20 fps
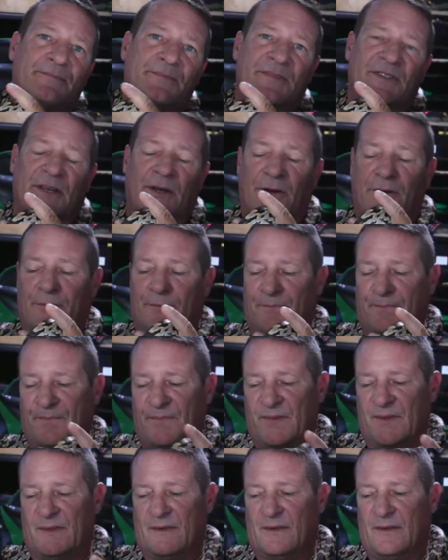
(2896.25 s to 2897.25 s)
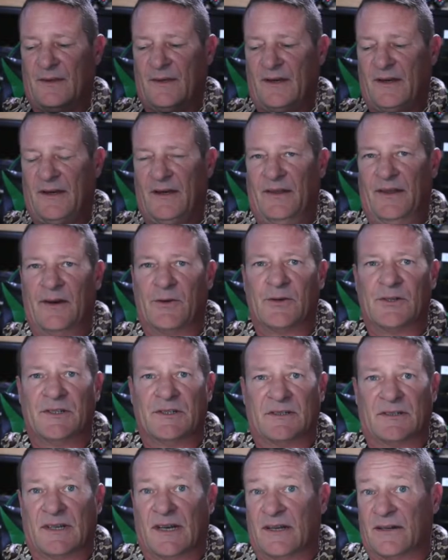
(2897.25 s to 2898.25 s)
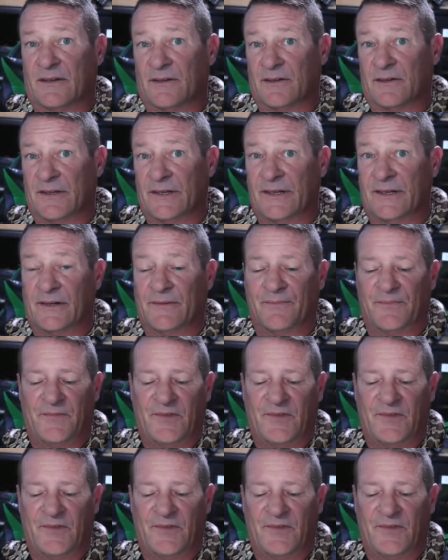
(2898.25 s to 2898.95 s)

So uh, they were just on earlier.